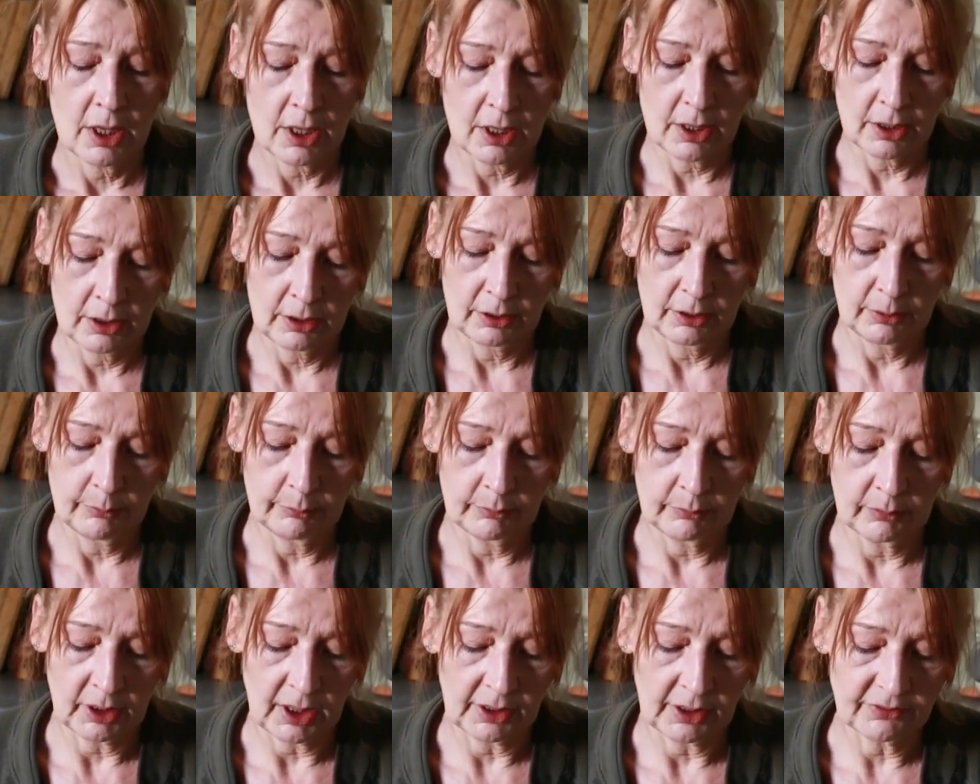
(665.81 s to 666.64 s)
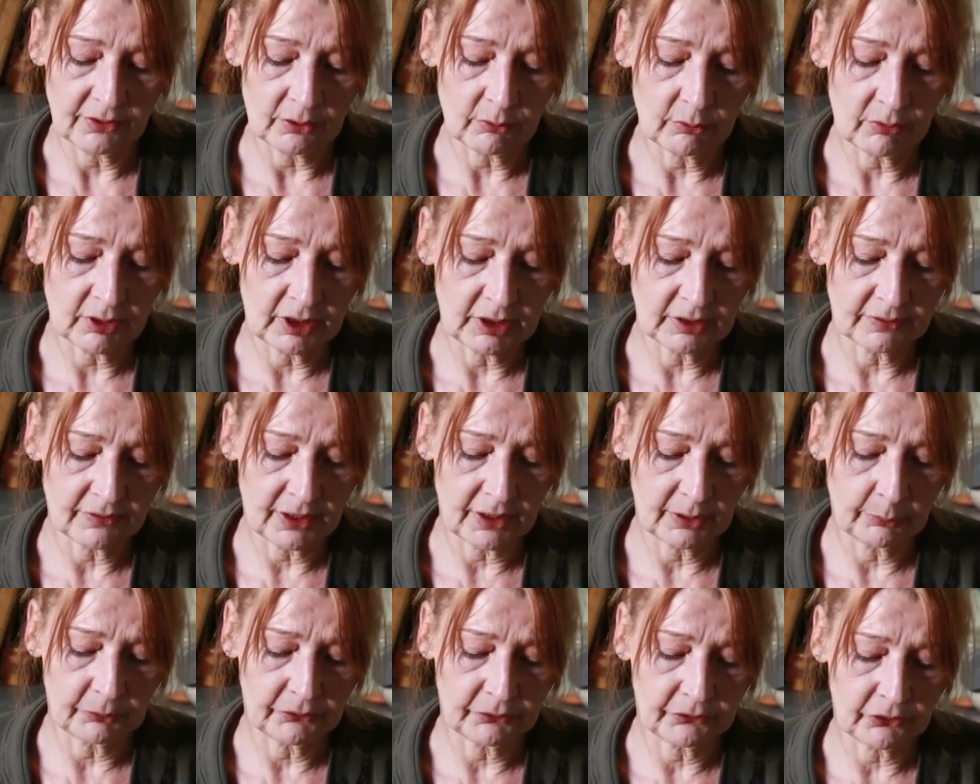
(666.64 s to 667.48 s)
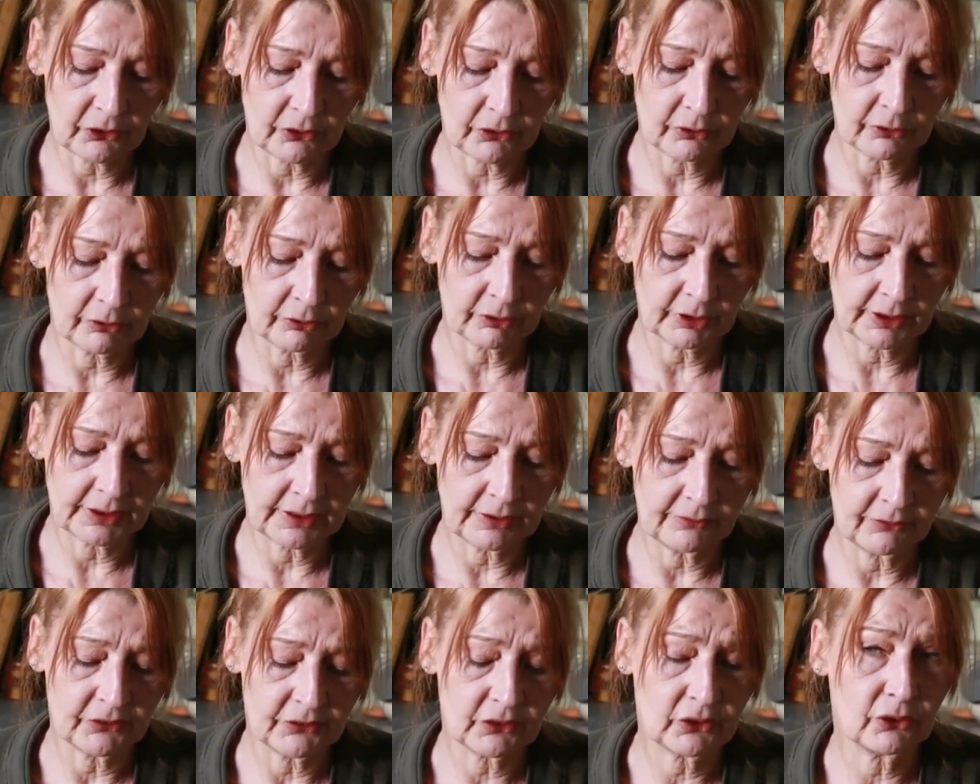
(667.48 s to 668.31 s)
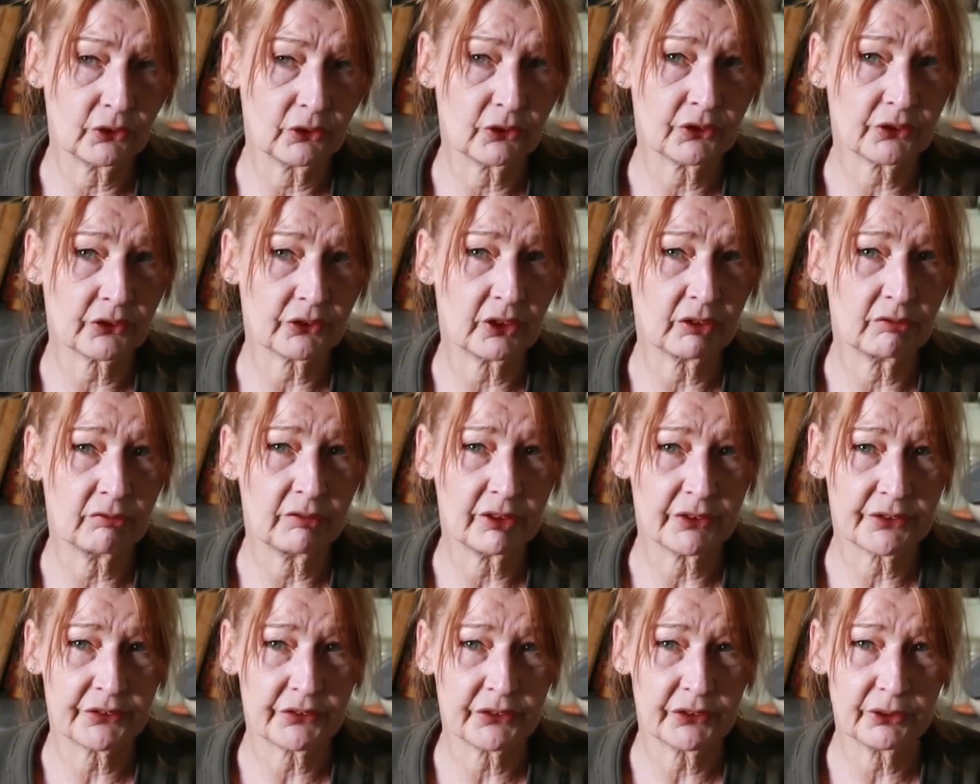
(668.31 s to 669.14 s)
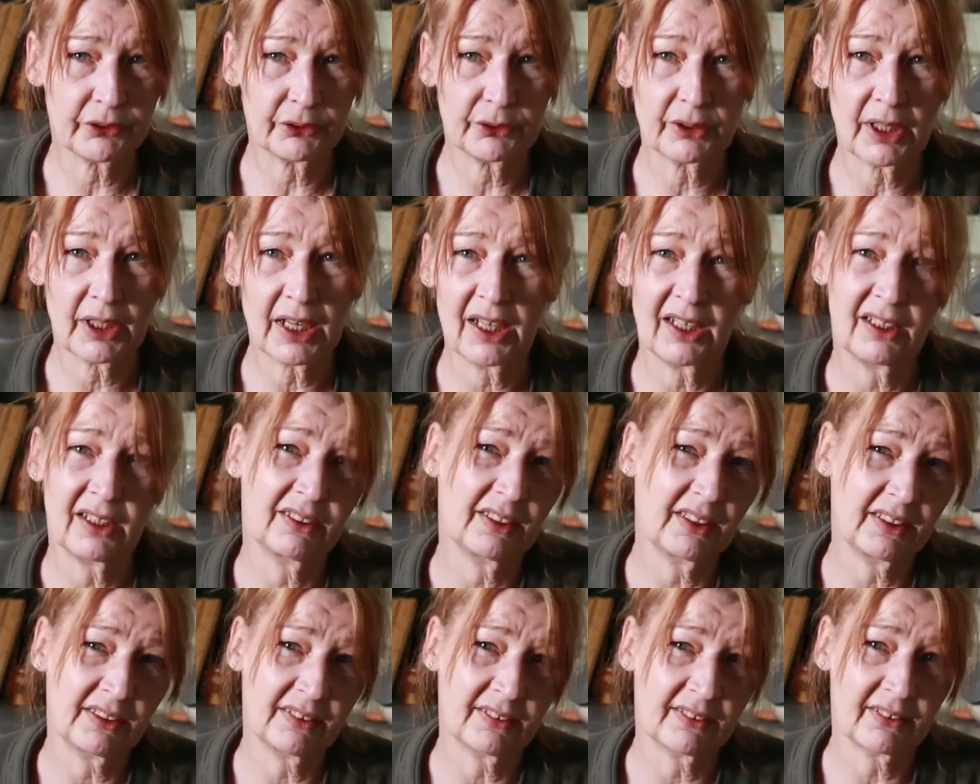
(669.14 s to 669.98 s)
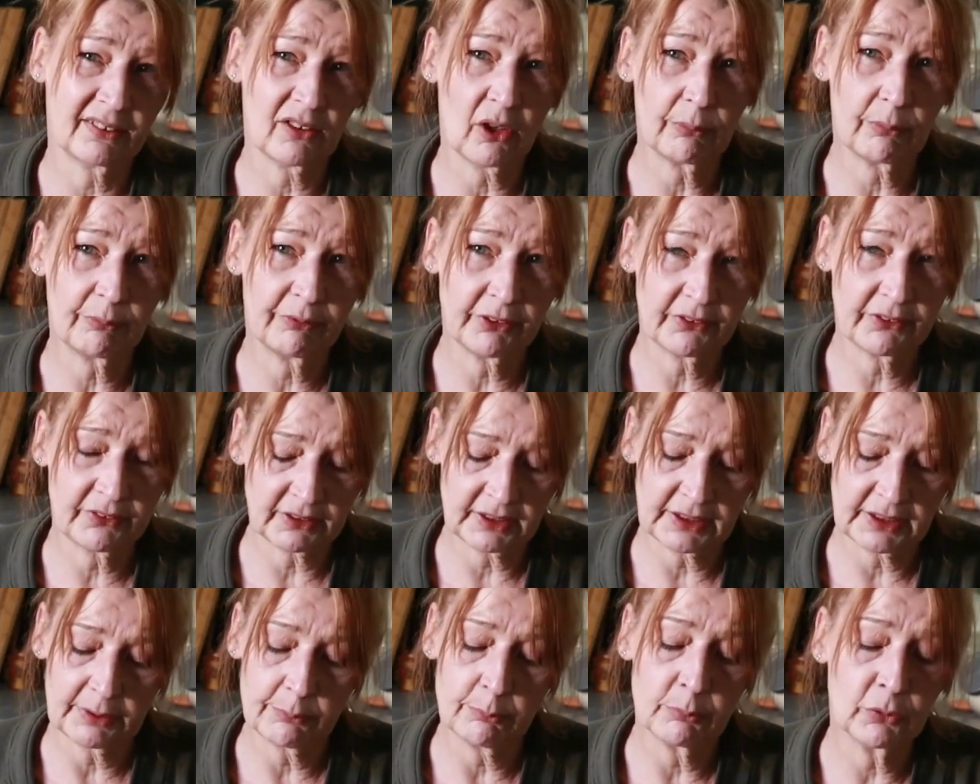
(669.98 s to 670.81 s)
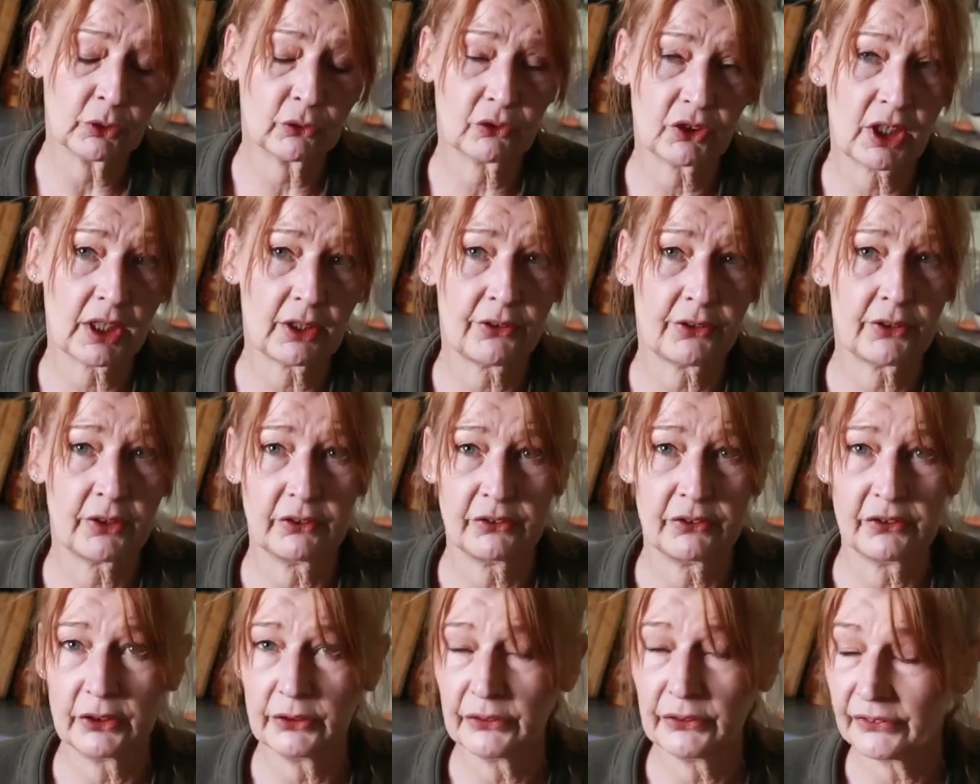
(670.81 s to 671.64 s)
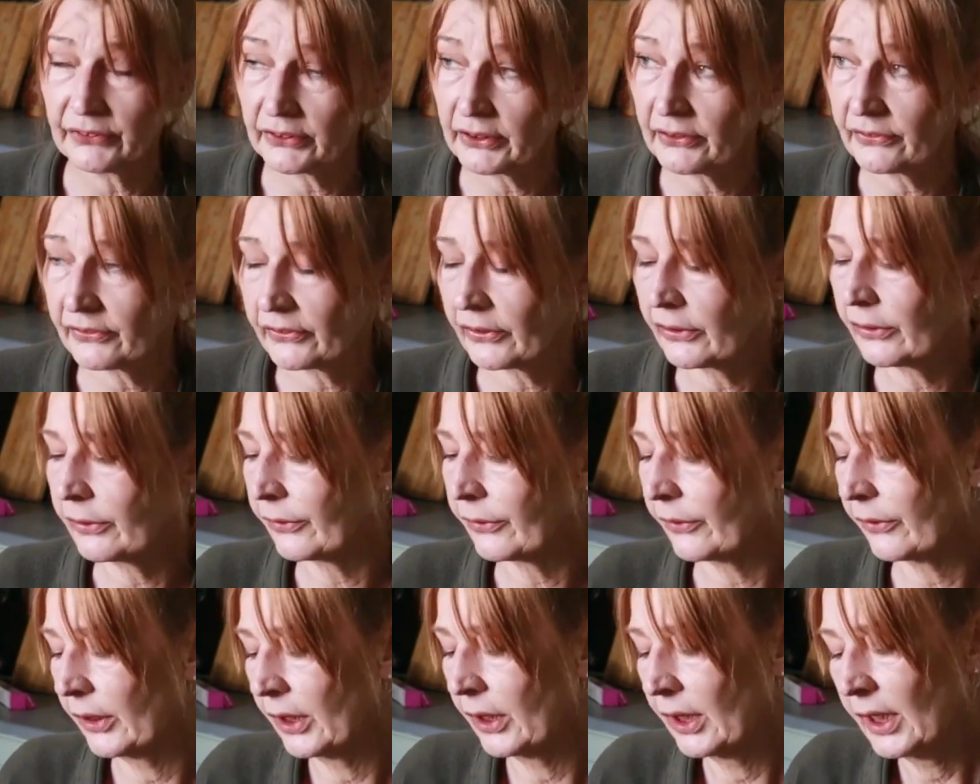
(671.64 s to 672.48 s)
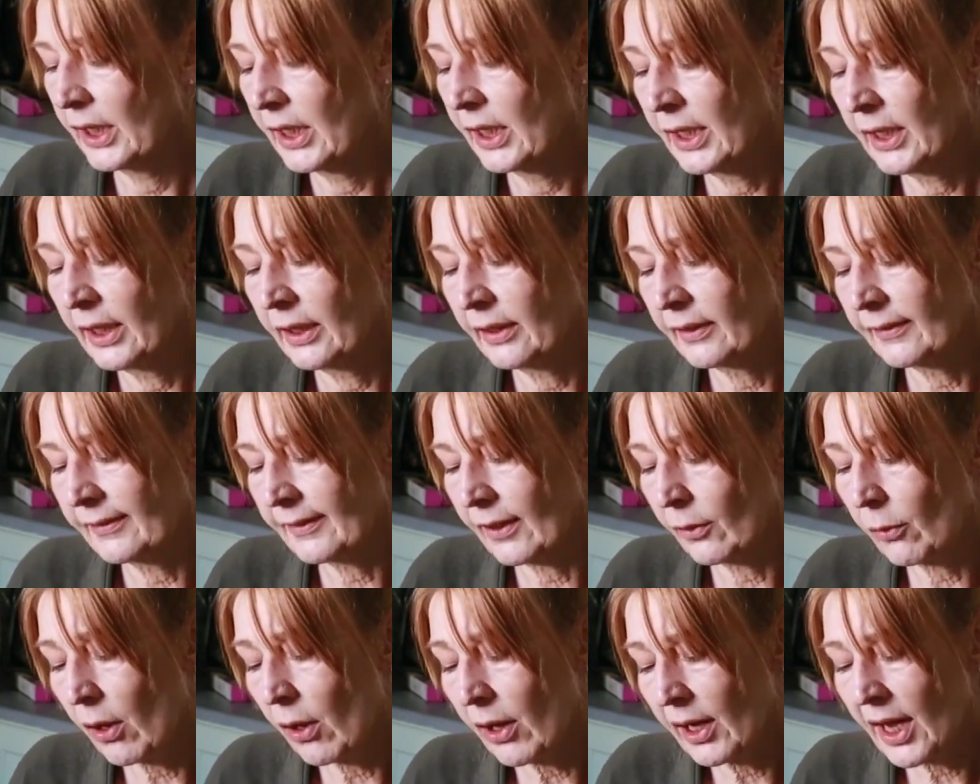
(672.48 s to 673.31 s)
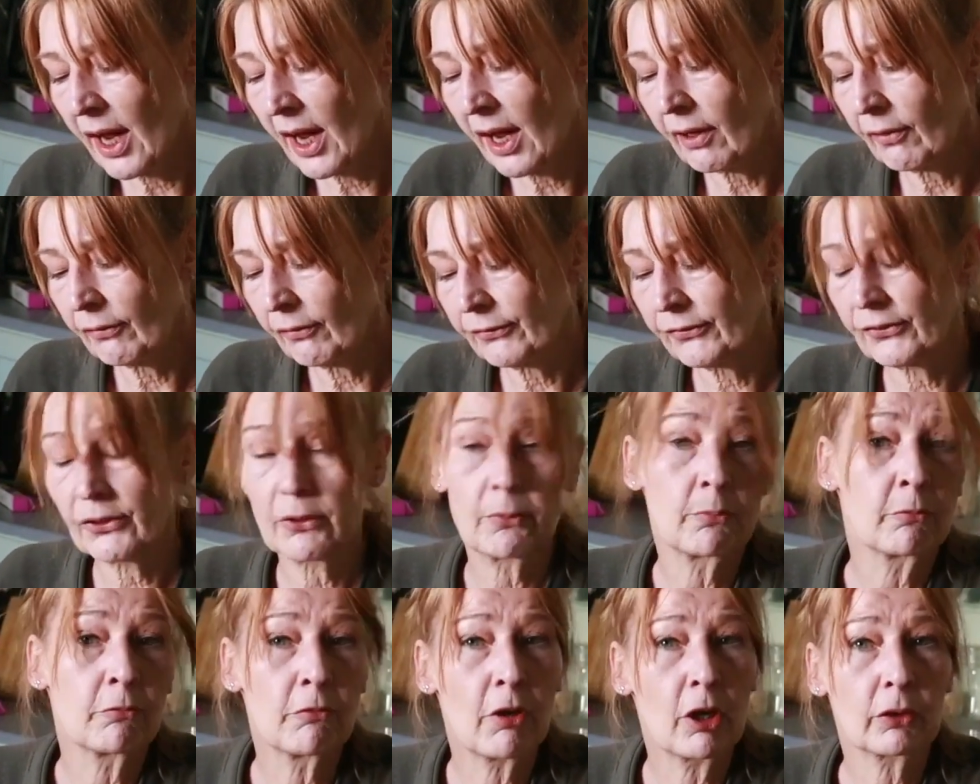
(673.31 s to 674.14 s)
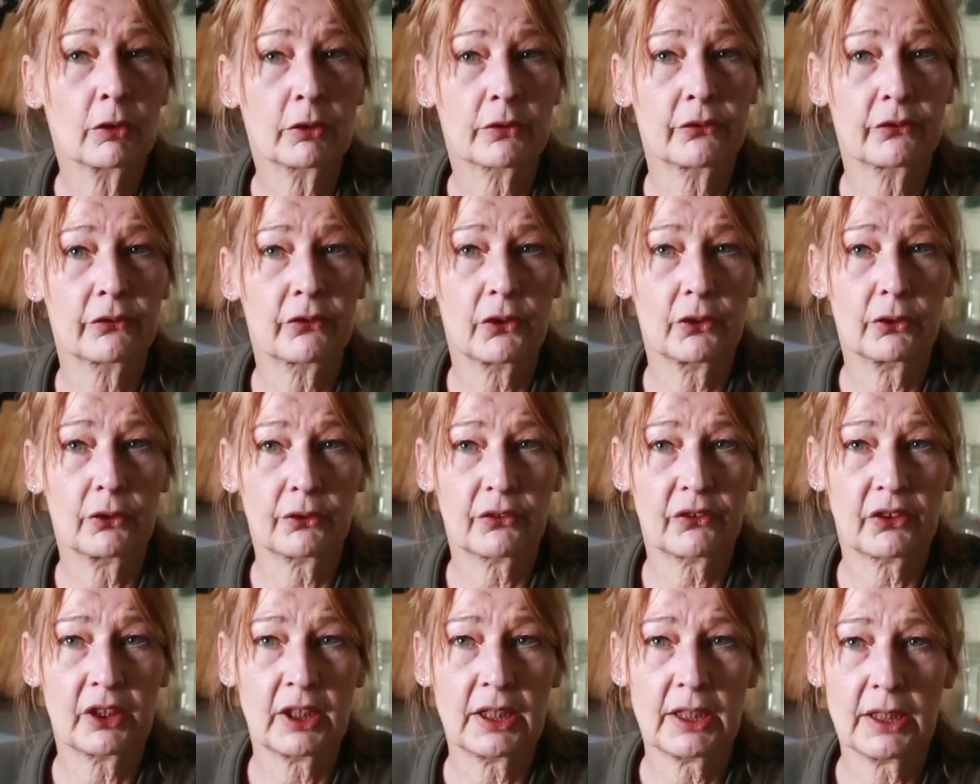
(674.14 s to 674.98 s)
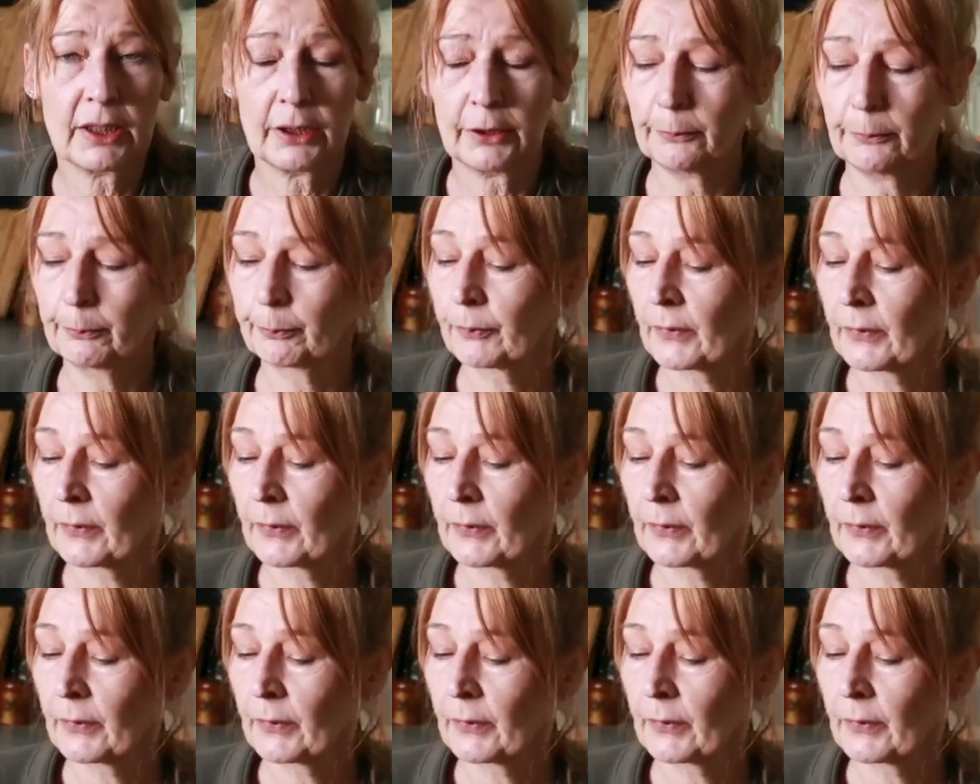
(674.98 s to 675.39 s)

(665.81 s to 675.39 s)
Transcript: I don't think table salt gives a good result, and it's obviously much healthier to use sea salt. So I have some rock salt here.